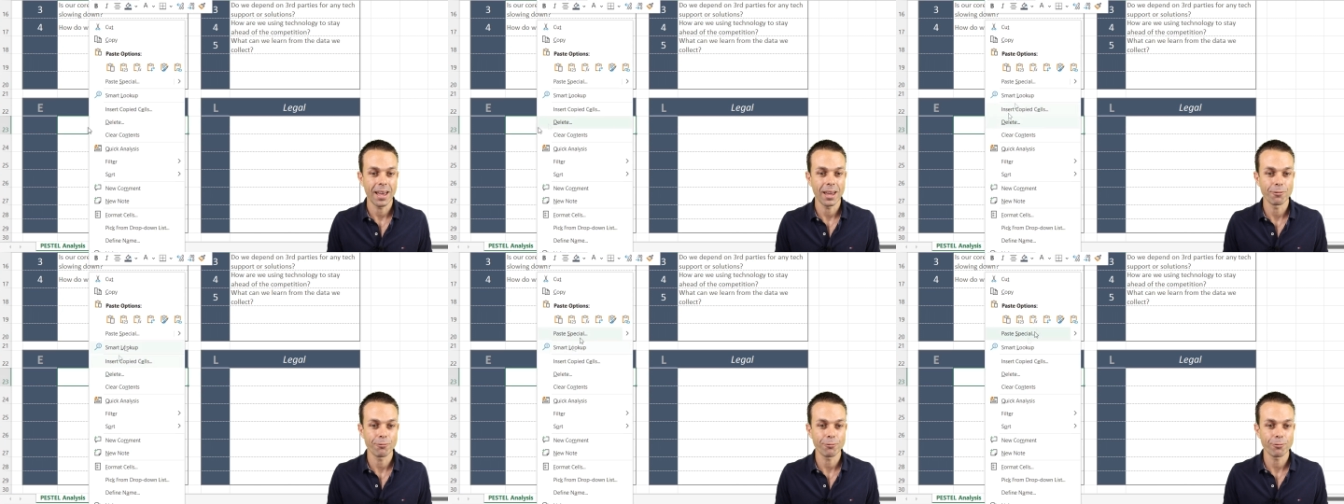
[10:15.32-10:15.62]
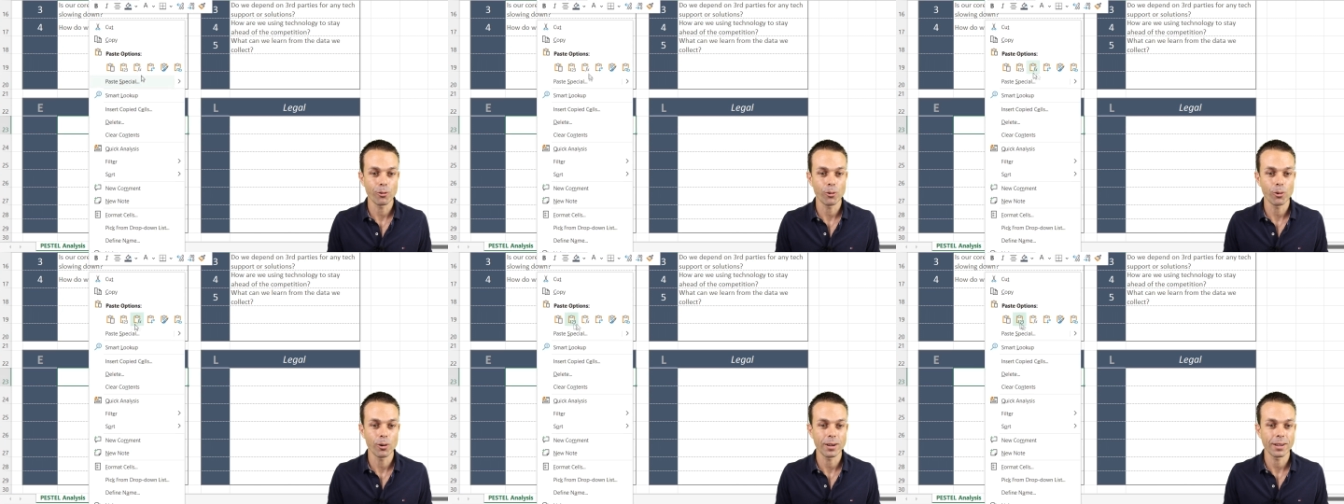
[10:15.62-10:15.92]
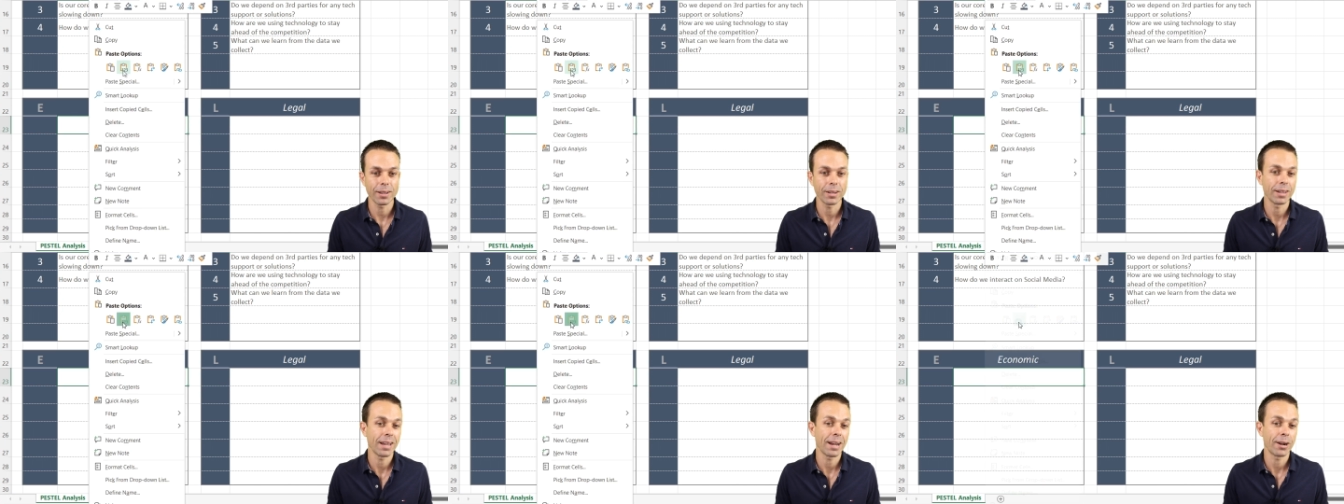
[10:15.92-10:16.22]
And for
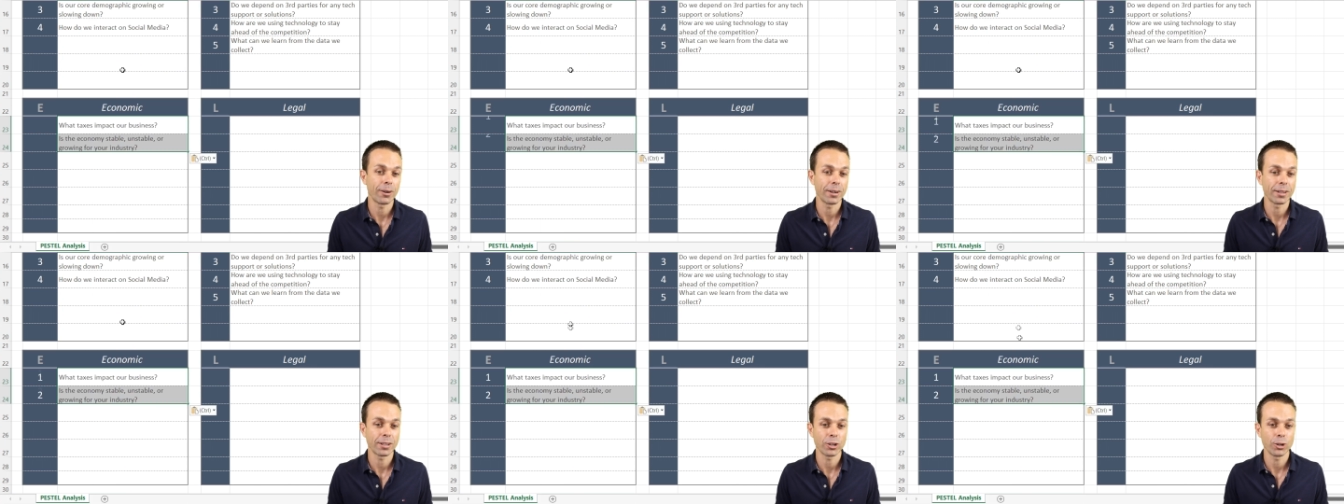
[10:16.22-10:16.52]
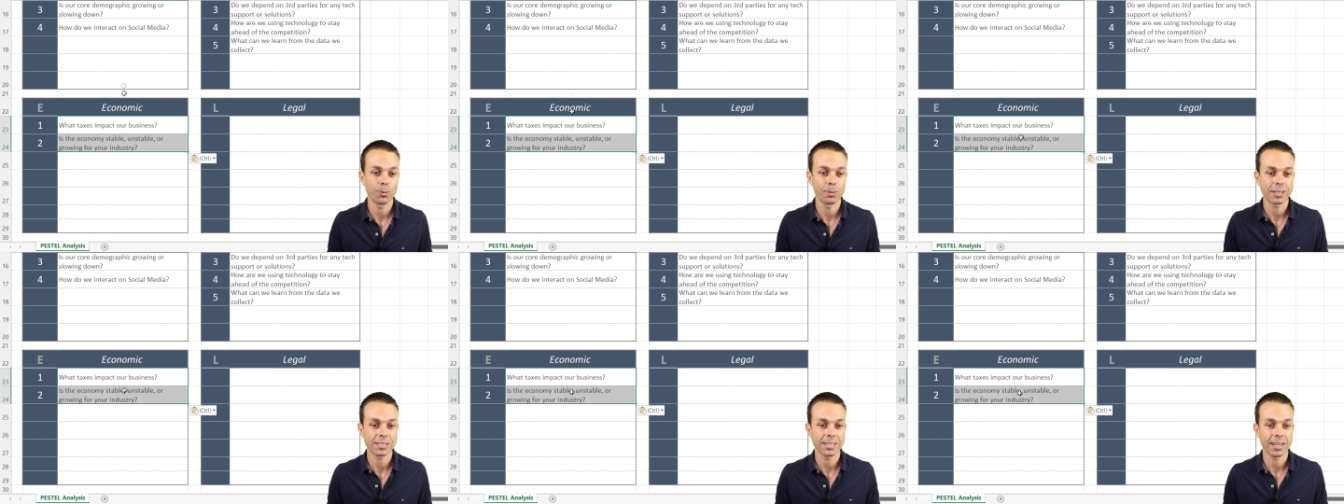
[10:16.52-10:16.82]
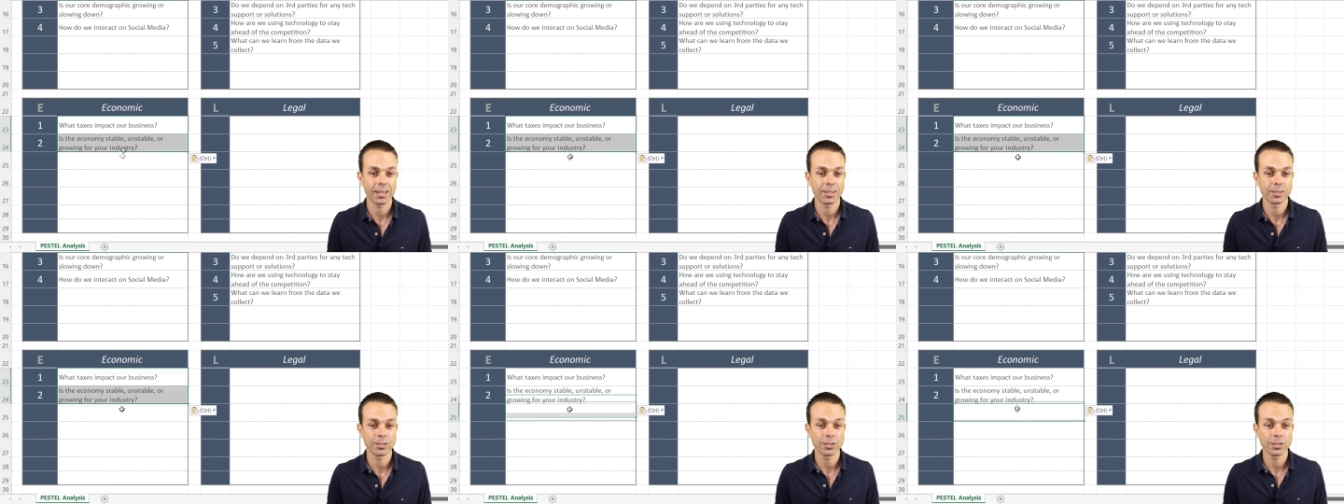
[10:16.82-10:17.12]
our economic
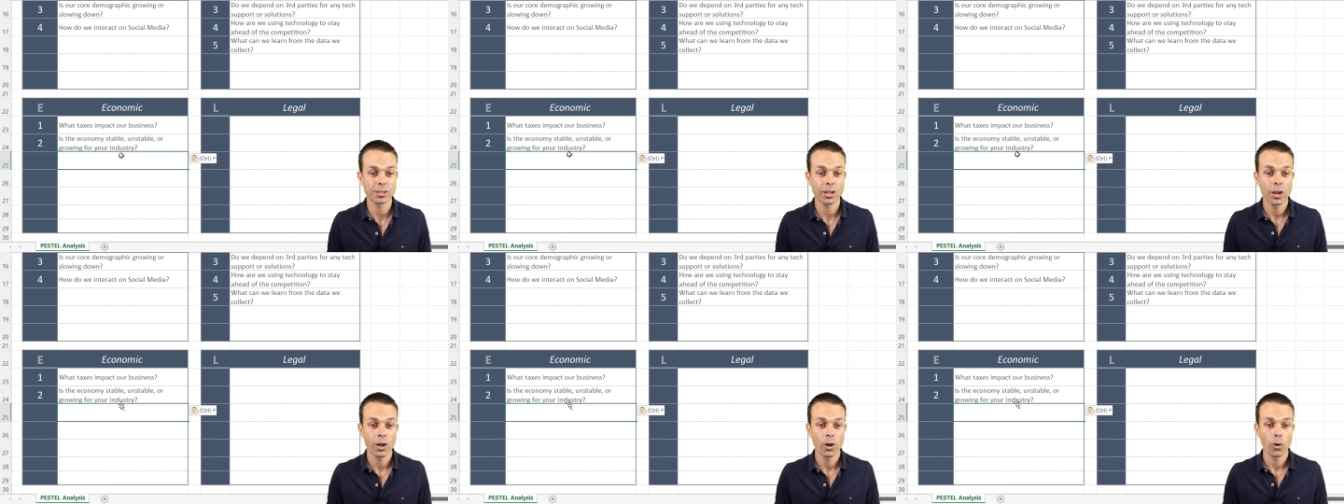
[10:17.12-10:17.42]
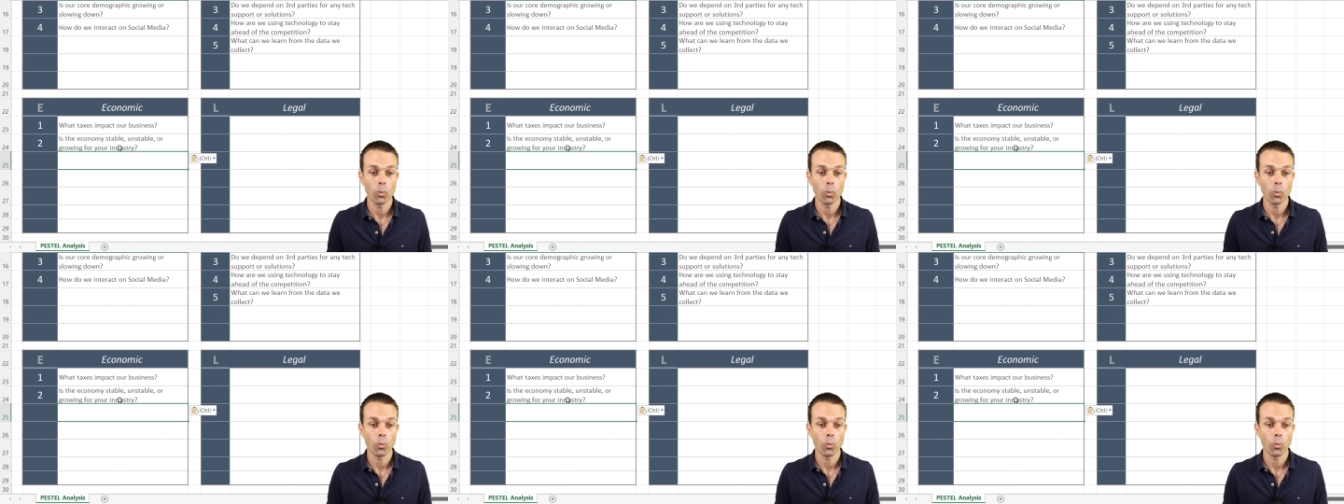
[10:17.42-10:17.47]
challenges,